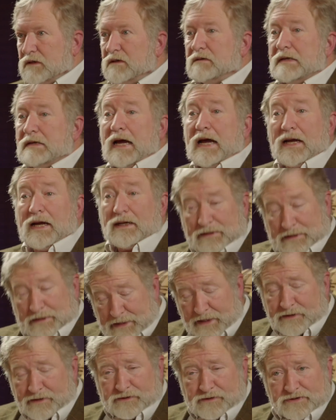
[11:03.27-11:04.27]
Now,
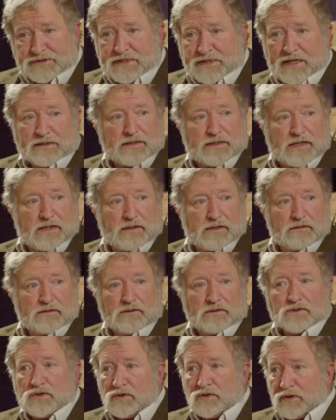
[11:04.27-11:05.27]
I understand that.
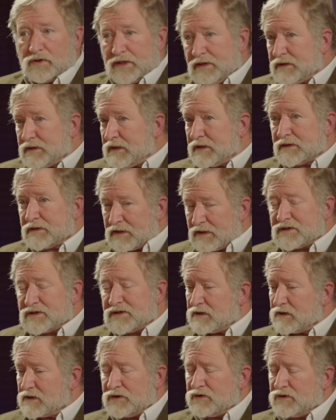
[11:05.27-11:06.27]

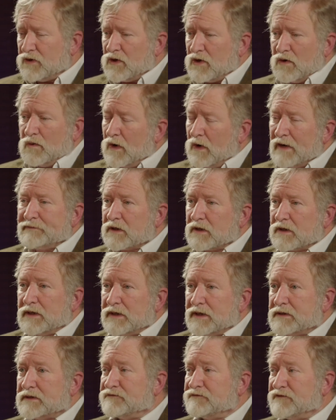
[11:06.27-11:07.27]
You go, well, I'm not going to
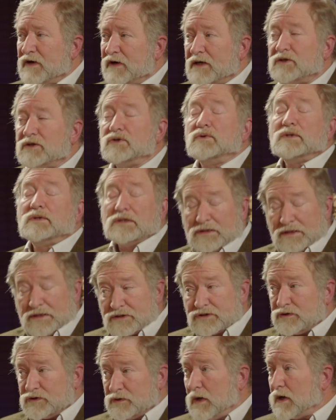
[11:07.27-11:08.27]
let it define you.
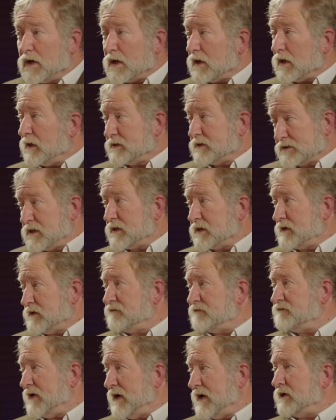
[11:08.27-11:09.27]
Yes, you are. It's going to
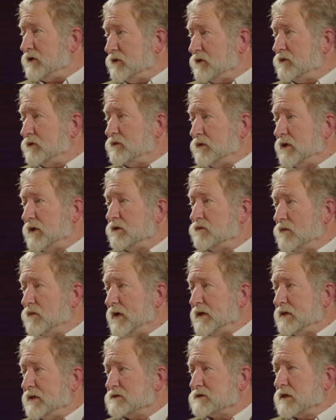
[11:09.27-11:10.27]
define you in
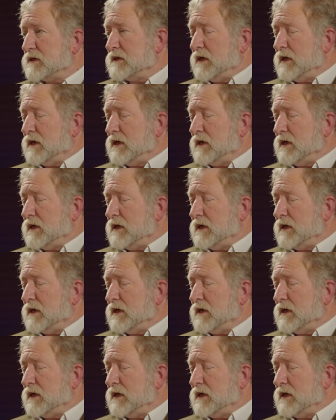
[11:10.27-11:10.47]
ways.